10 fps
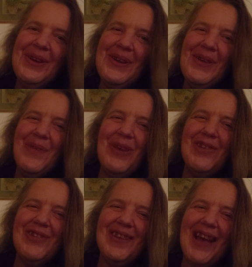
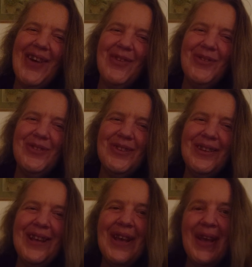which sound
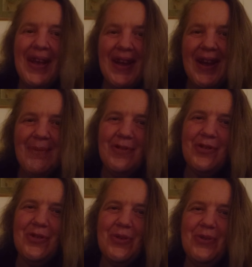comes
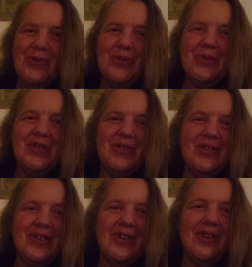through for us
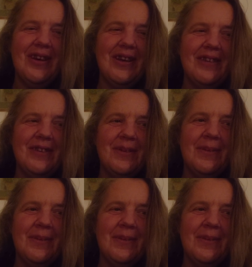tonight.